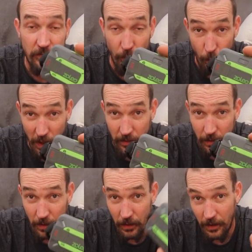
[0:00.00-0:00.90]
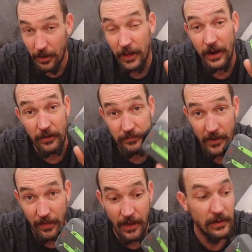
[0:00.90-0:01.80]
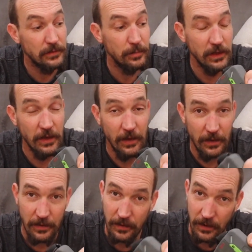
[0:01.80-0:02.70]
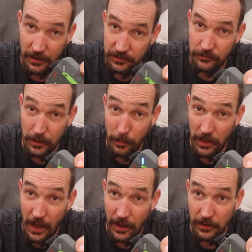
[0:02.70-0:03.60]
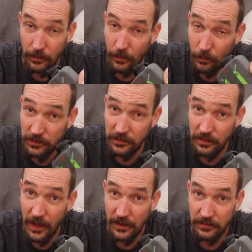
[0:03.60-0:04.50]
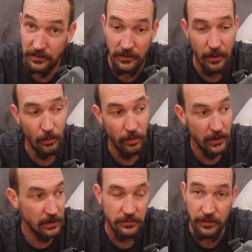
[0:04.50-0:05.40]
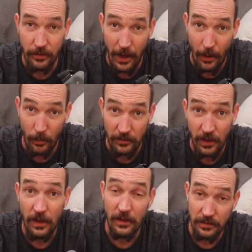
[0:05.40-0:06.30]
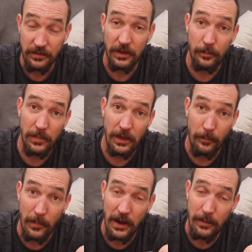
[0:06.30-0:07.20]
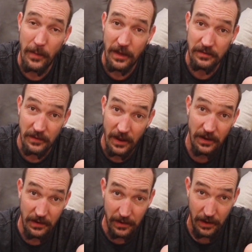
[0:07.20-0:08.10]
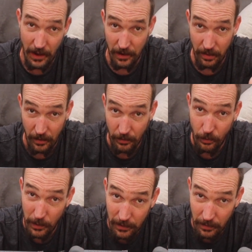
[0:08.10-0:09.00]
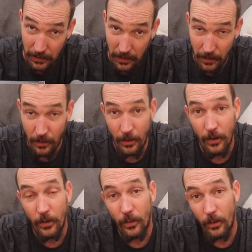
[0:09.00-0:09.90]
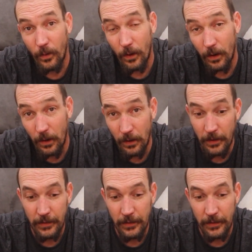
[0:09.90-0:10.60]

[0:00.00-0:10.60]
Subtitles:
for weather, and I found that to be extremely accurate, which is nice to know that in 2 hours it's going to be a muddy mess and I need to get out of there quickly, or